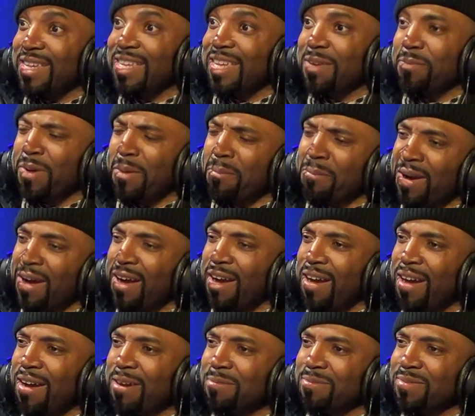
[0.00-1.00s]
get my
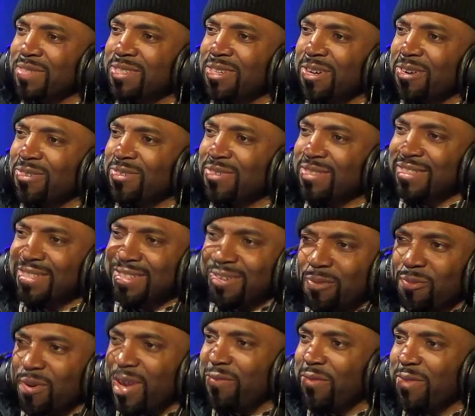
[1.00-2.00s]
mom,
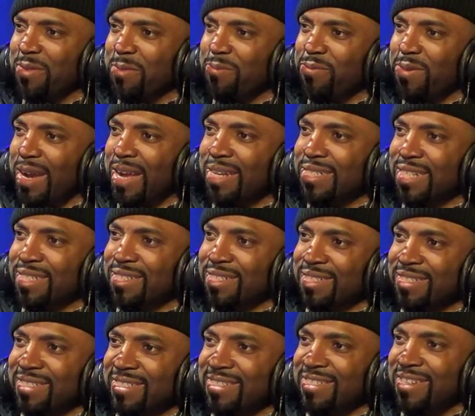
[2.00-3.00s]
away from the projects
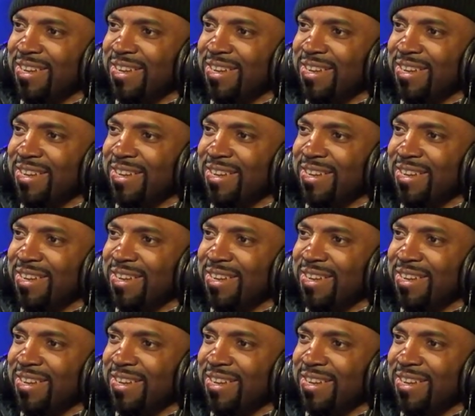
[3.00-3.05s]
because,